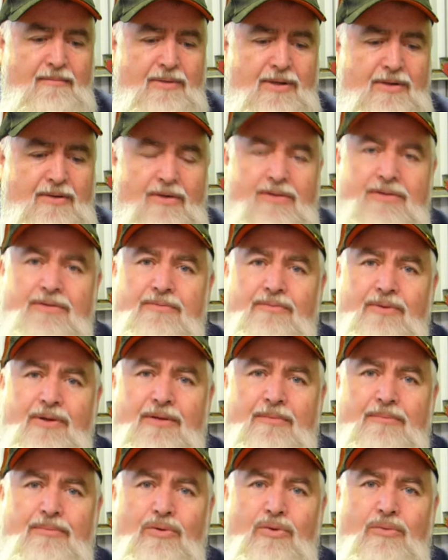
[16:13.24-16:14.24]
because
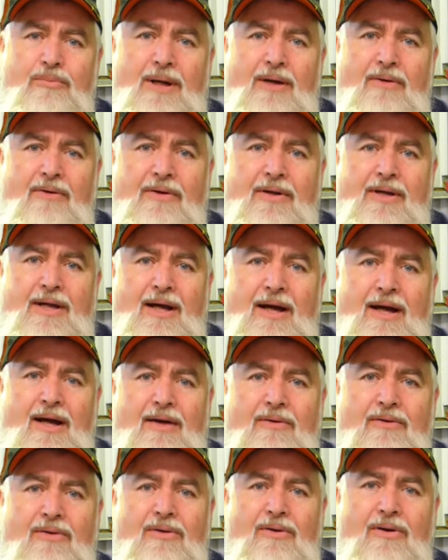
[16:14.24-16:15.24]
with a bull bar on a
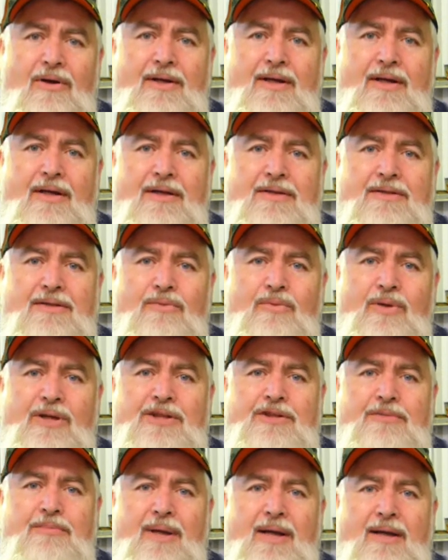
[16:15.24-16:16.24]
car, all I need is a
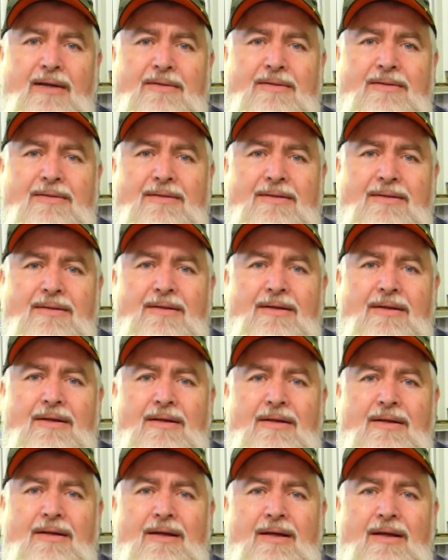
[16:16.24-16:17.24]
winch mount
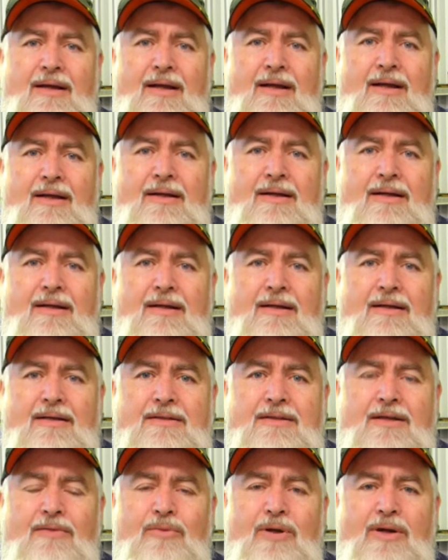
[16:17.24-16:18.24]
and
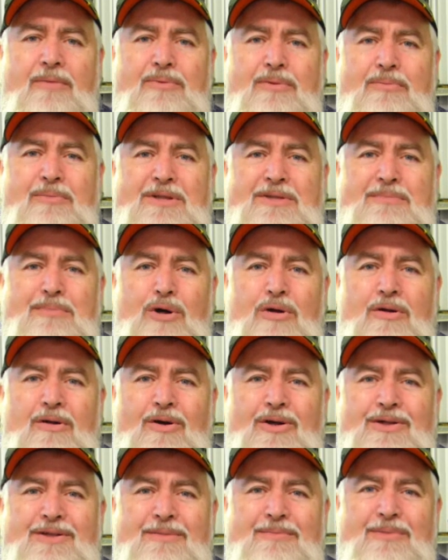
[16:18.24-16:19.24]
somewhere to put my
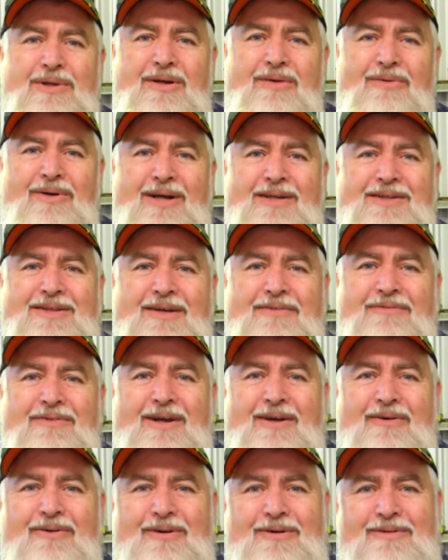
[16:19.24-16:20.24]
spotlights and my UHF
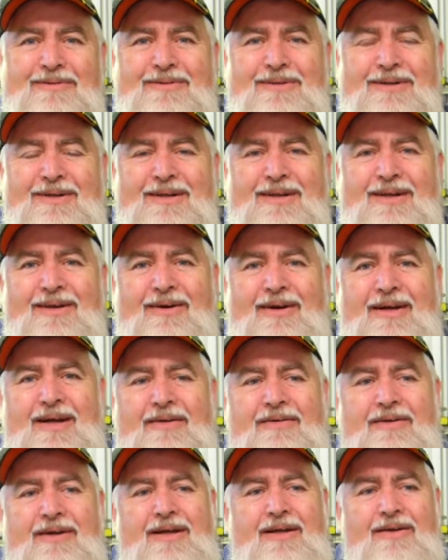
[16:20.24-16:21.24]
aerial. I
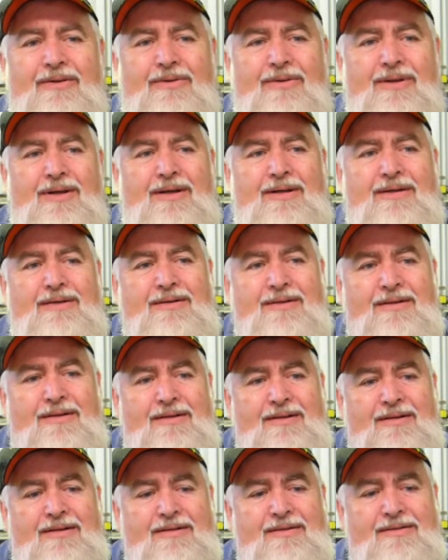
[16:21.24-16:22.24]
don't need all the,
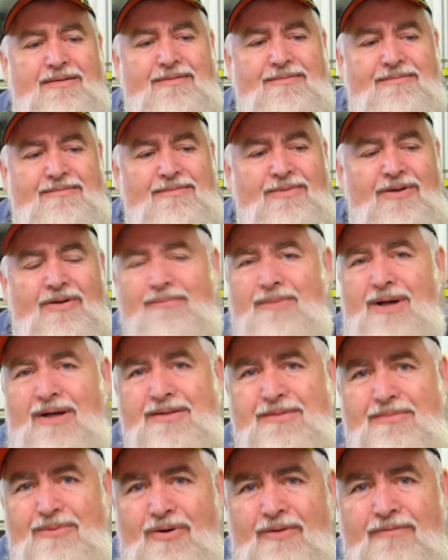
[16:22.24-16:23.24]
like
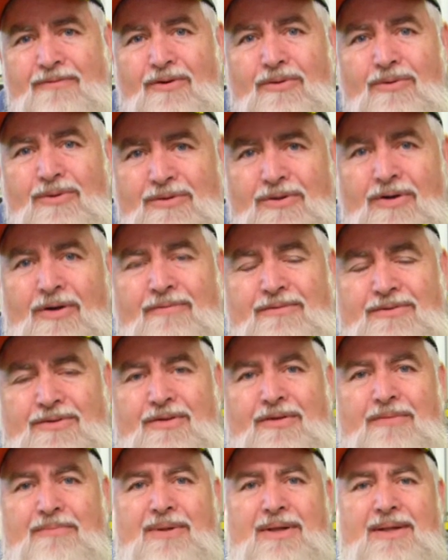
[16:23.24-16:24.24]
most of my four-wheel driving's
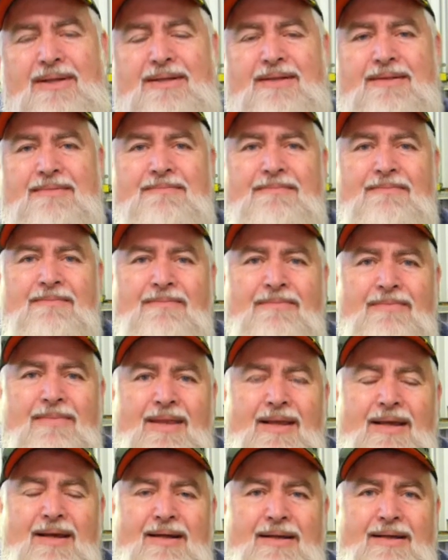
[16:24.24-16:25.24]
on the beach,
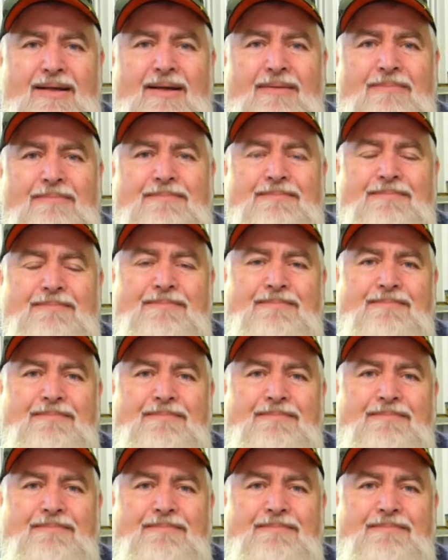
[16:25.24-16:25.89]
and